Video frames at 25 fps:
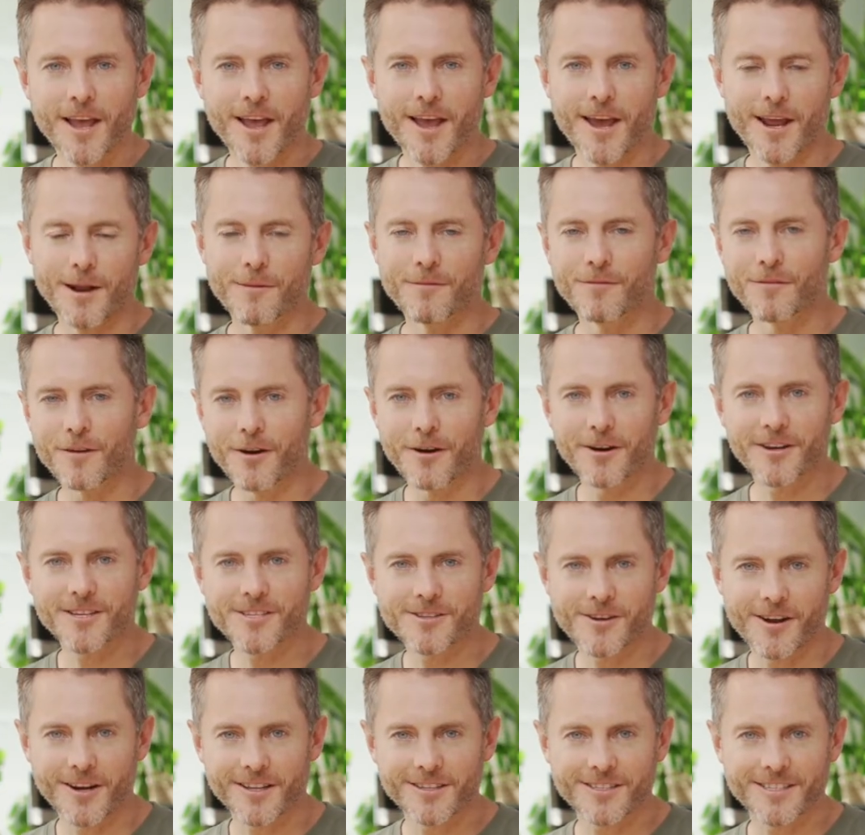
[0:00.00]
and I'm very
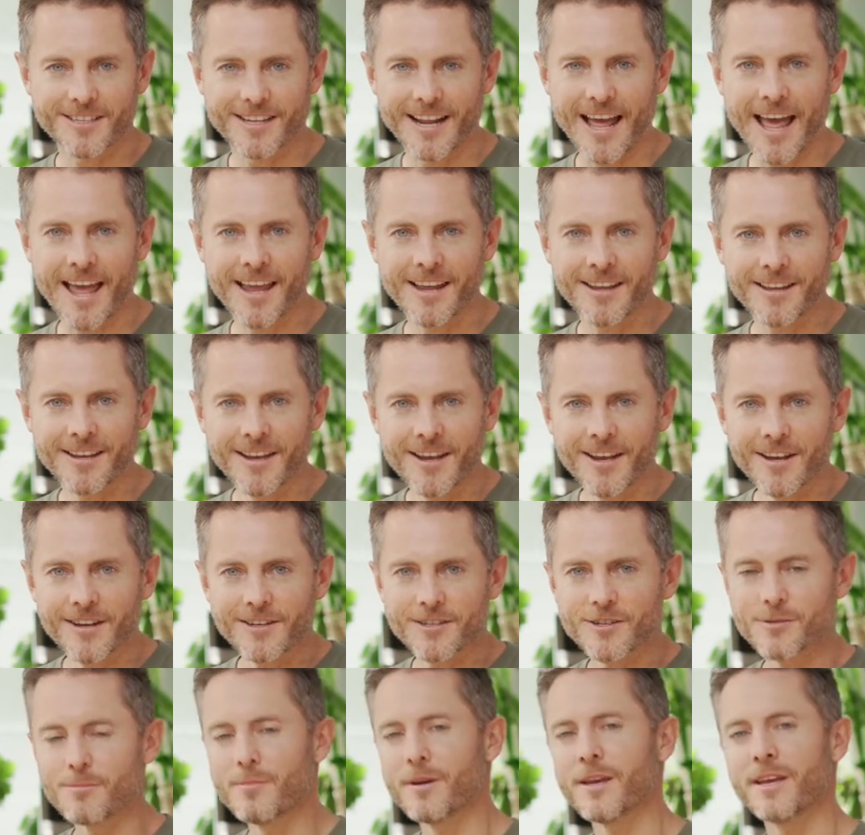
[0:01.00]
excited today
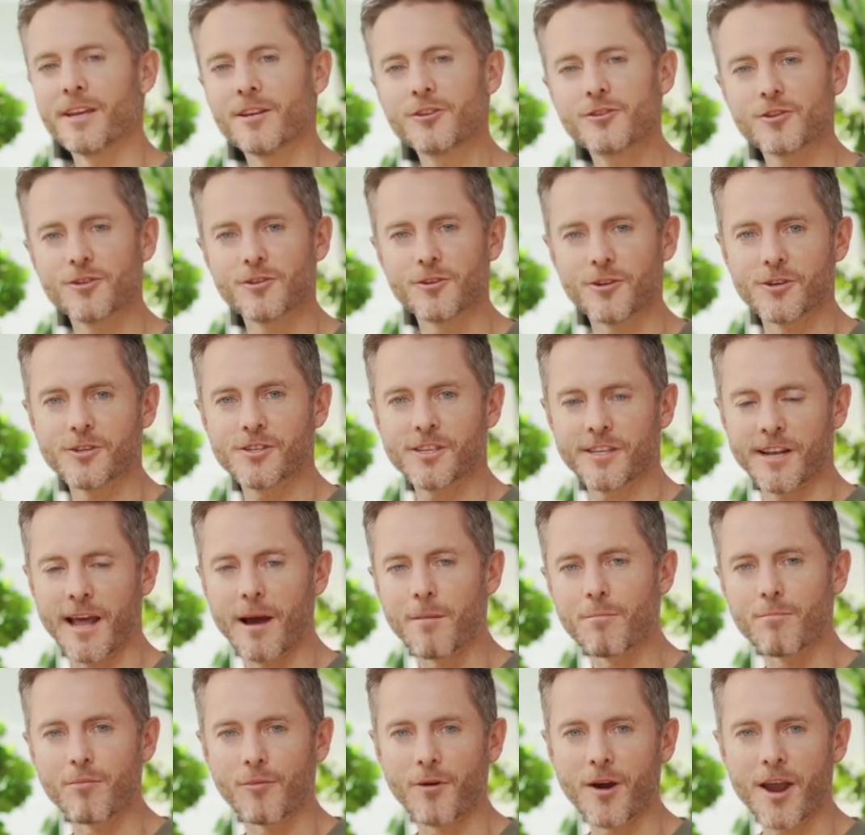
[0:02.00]
to be introducing our
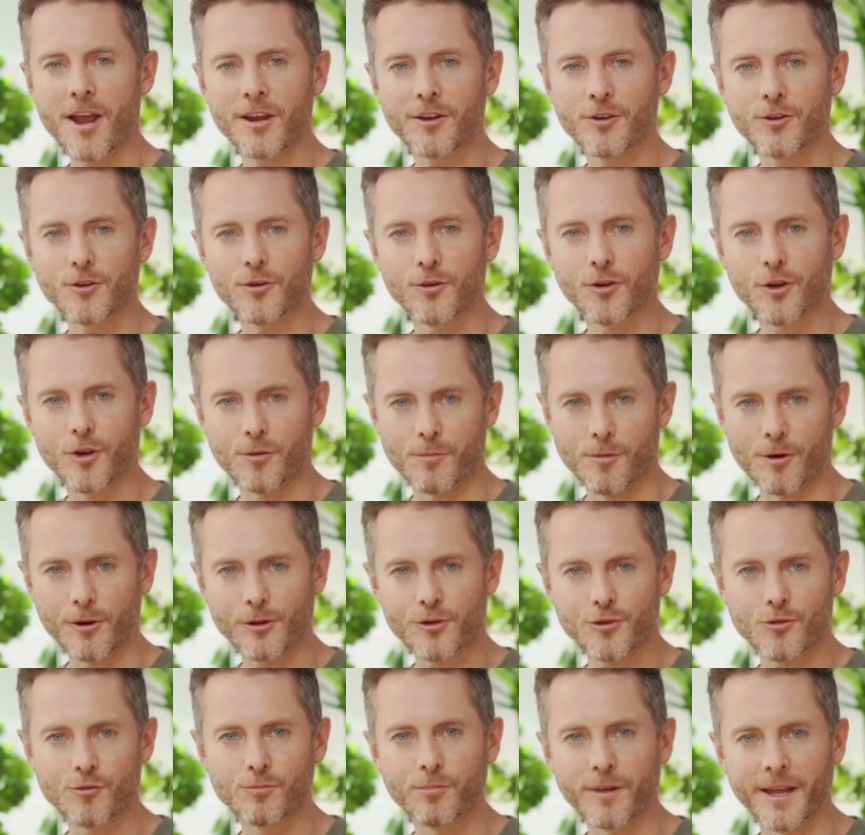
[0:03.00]
brand new
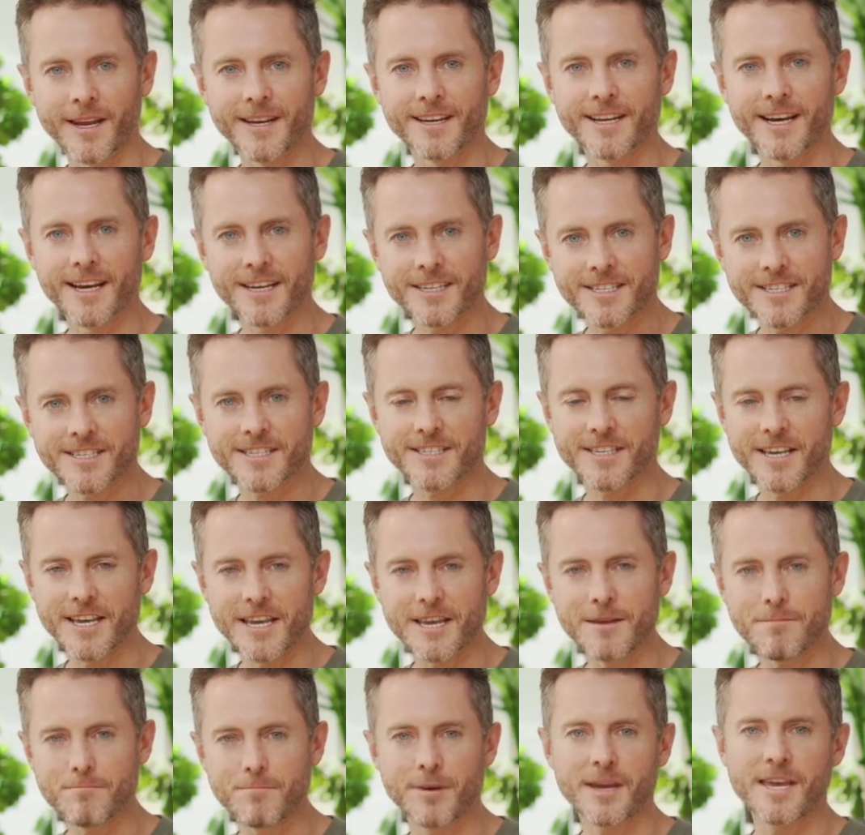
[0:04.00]
commercial blender
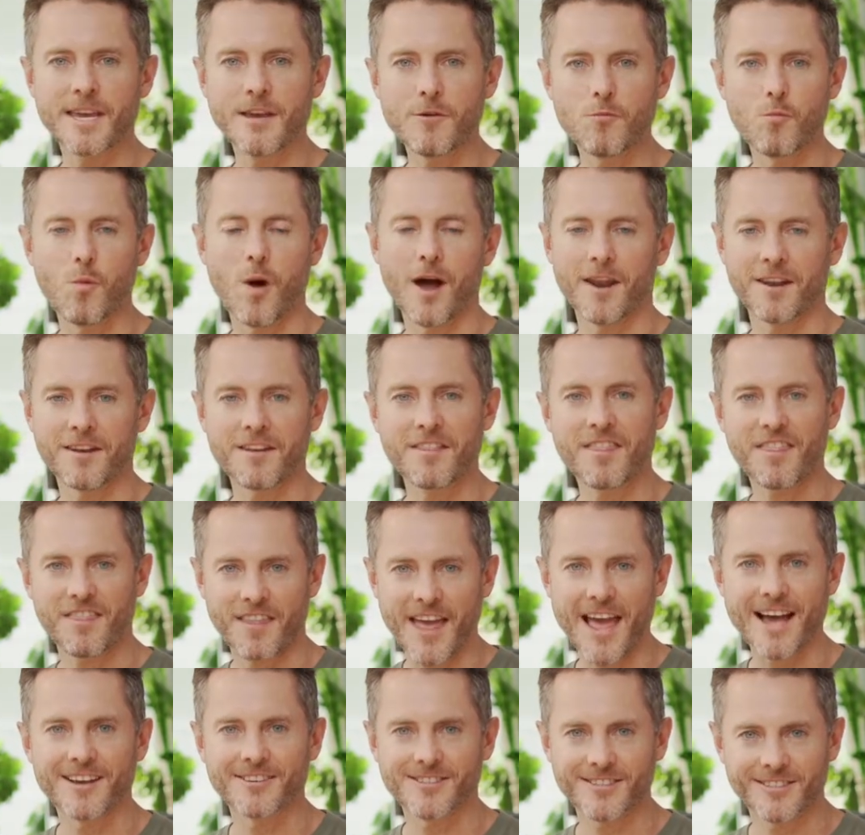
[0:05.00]

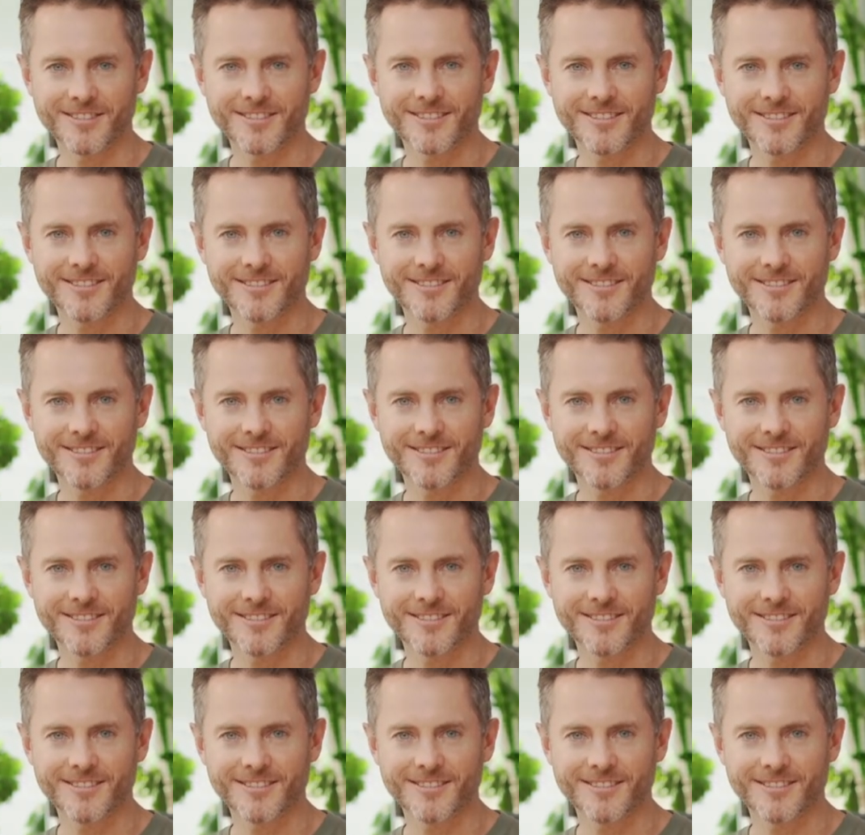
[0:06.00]
CB1000.